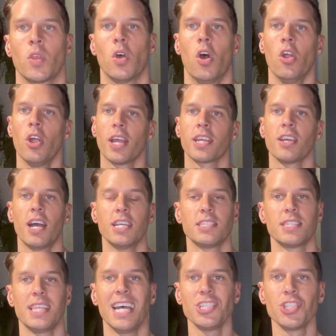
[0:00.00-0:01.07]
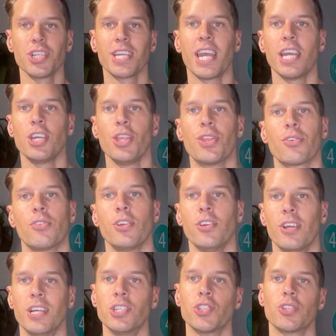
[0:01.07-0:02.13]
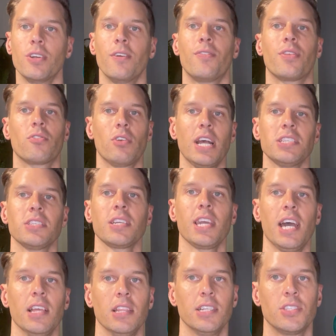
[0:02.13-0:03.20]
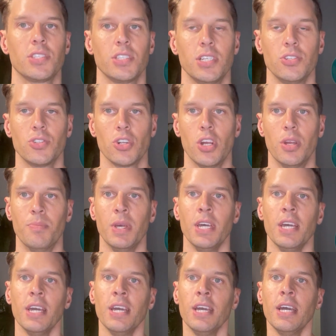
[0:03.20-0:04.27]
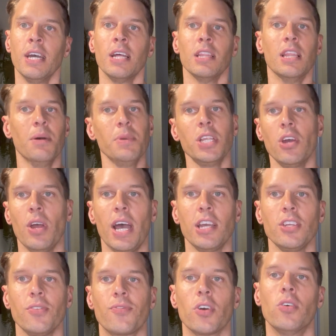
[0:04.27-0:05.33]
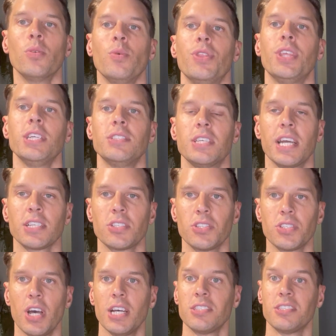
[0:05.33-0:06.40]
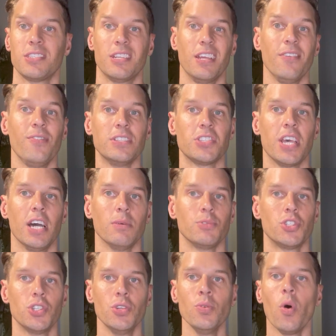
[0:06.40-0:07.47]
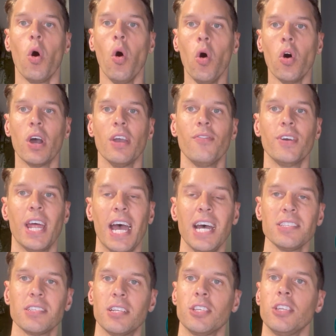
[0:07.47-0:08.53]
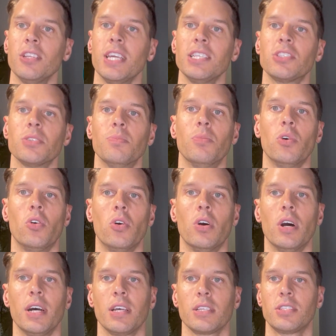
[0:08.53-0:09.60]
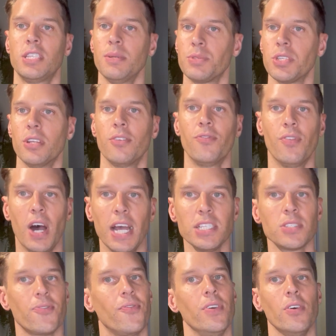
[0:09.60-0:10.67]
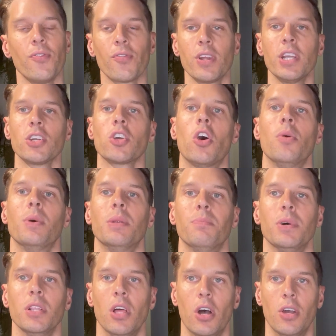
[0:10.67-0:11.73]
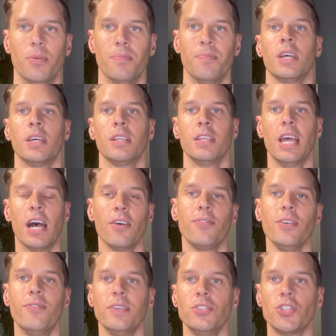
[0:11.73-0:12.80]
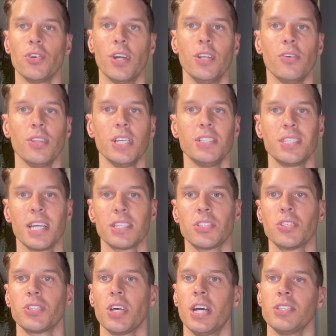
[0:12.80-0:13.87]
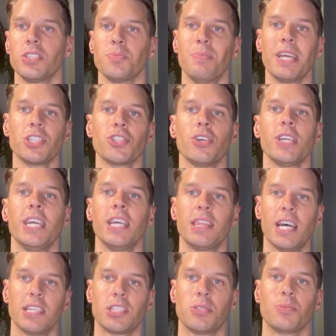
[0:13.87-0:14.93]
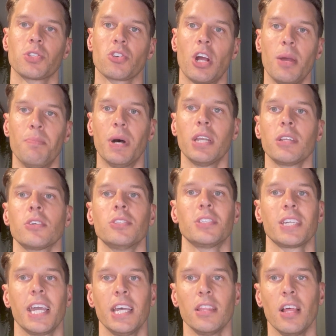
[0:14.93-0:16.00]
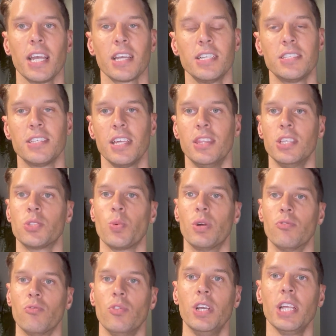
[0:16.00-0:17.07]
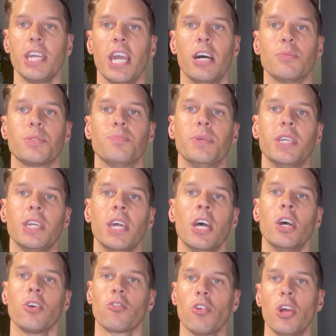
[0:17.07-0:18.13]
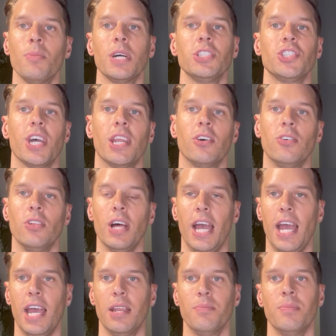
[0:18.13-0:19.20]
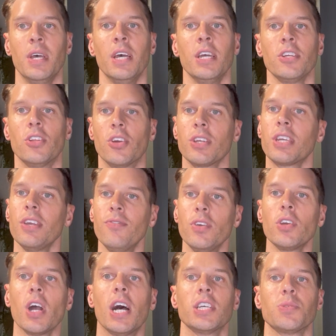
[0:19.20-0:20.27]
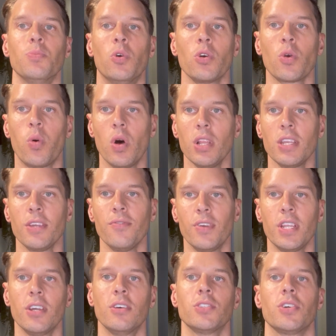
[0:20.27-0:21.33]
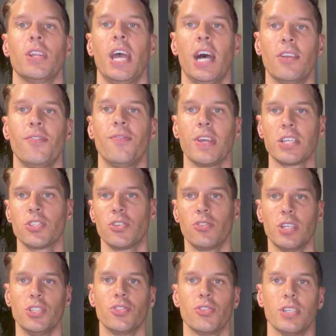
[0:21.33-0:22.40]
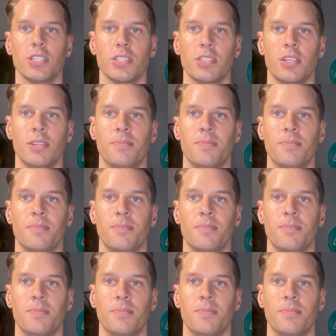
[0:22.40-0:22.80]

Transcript: All right, guys, that should get you through your injury of thoracic outlet syndrome. Let me know how you've gone with these exercises and if it's helped you, or if it hasn't and you need some more tips and advice, feel free to comment below. Now, if you've enjoyed all these exercises, make sure you hit that subscribe button, because again, like I said, this one really helps me grow my channel and give you guys more quality videos on how to fix your injuries.